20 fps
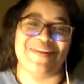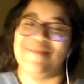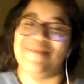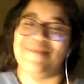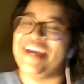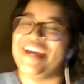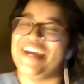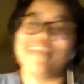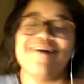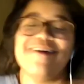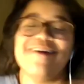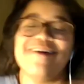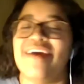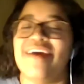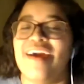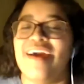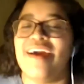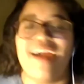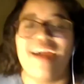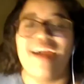Like,
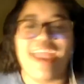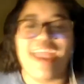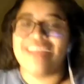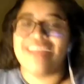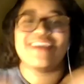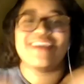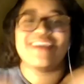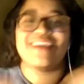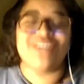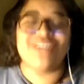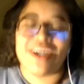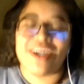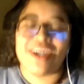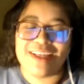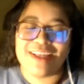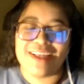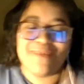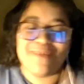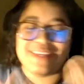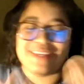anyway, and
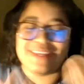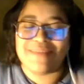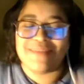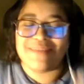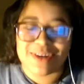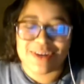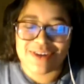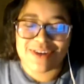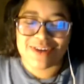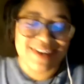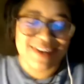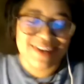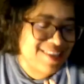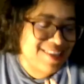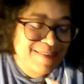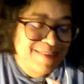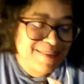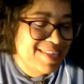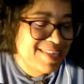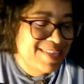Jean-Claude wasn't even a martial artist. He
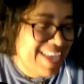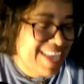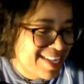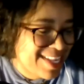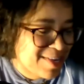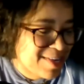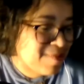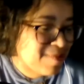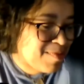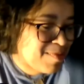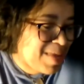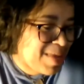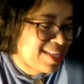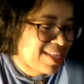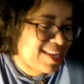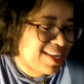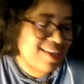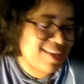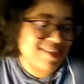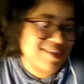was a dancer. He was a
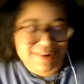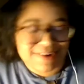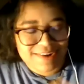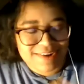ballet dancer.